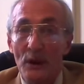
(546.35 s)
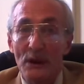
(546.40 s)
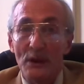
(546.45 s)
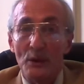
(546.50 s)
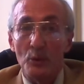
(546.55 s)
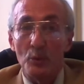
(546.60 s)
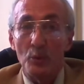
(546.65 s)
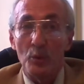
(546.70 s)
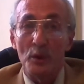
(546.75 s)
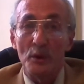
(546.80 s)

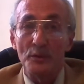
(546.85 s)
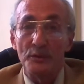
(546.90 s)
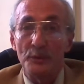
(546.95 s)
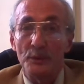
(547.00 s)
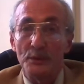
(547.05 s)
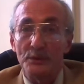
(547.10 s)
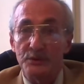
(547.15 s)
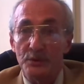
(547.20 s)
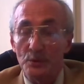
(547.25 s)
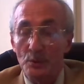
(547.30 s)
World War
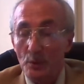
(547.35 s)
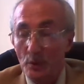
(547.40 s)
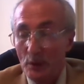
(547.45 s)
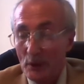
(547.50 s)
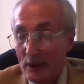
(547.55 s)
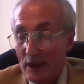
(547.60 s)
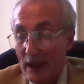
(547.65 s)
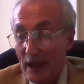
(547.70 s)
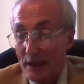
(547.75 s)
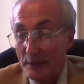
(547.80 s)
II,
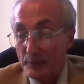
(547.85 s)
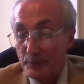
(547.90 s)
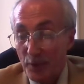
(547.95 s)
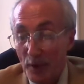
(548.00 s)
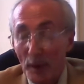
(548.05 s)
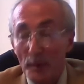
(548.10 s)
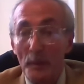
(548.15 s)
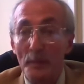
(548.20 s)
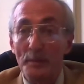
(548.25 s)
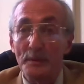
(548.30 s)
and
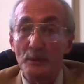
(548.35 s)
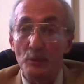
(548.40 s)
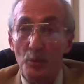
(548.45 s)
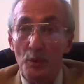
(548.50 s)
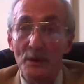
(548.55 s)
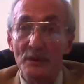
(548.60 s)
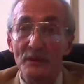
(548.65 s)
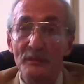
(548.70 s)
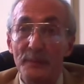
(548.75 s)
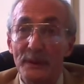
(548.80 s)
probably would
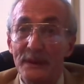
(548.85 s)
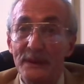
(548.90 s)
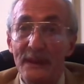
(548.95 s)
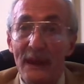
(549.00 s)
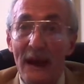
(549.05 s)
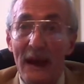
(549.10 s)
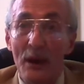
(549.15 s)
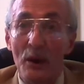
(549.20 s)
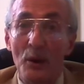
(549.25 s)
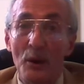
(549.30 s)
have been
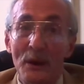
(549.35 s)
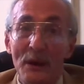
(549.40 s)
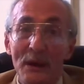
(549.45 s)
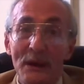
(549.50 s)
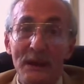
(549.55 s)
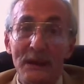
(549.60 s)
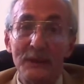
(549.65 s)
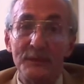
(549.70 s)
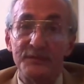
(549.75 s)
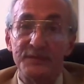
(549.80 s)
now
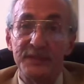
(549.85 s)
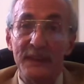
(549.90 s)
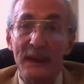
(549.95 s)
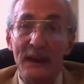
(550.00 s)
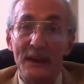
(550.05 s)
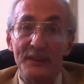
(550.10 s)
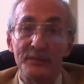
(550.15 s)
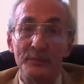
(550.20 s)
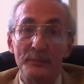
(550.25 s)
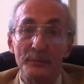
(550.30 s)
if they
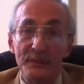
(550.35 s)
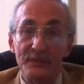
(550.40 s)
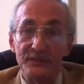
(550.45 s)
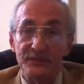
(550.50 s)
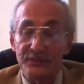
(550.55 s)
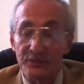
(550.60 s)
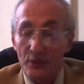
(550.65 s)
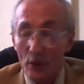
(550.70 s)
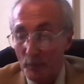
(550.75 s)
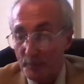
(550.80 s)
hadn't been
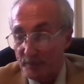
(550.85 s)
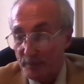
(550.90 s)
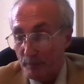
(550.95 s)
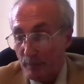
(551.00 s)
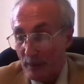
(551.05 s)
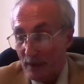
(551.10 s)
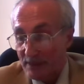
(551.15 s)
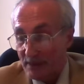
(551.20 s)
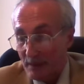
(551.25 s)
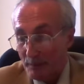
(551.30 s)
stopped
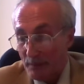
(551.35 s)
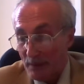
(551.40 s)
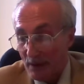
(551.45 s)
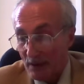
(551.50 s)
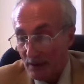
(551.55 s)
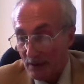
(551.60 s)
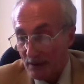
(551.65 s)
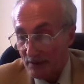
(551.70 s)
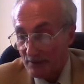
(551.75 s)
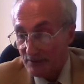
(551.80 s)
by the
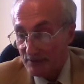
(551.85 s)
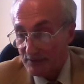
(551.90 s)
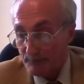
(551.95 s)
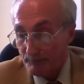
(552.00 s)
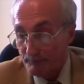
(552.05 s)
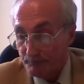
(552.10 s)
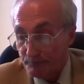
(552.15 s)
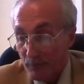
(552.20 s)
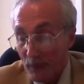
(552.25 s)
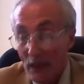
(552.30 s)
Americans.
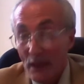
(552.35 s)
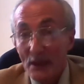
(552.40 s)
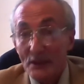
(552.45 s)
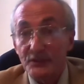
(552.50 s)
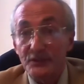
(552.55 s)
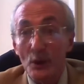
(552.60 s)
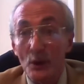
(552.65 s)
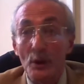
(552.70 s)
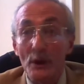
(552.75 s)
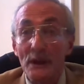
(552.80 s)

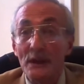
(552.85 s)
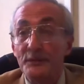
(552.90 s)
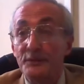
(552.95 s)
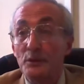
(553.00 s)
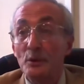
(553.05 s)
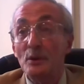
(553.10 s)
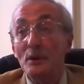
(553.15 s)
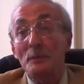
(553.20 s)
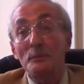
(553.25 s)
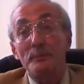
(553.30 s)
So if you
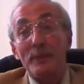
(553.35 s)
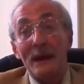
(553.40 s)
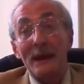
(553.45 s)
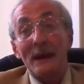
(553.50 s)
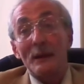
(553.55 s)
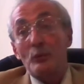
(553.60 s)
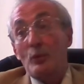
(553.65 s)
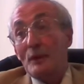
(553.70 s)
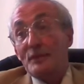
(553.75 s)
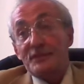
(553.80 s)

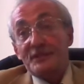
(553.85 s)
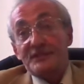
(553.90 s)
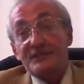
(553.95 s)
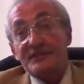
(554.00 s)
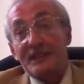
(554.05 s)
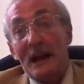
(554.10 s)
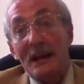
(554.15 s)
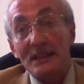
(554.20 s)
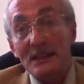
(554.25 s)
compare what the Stalin